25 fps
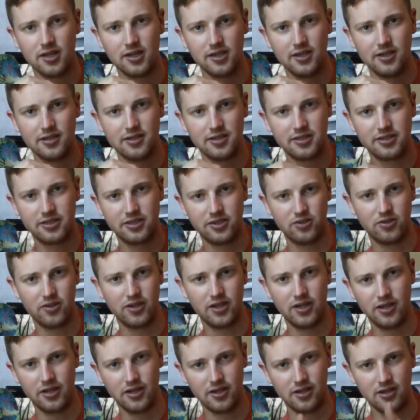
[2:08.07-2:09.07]
it's
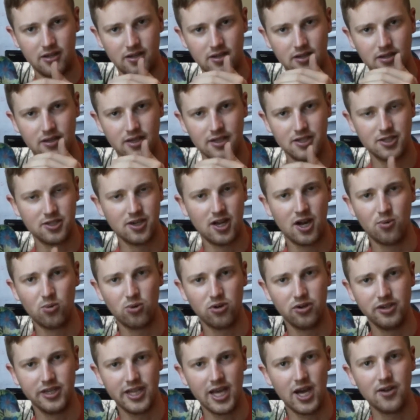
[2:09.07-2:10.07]
still, it's not
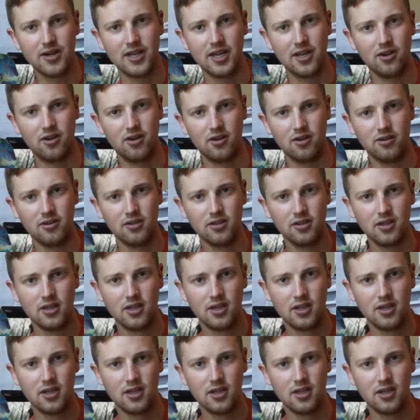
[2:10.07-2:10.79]
worn down at all.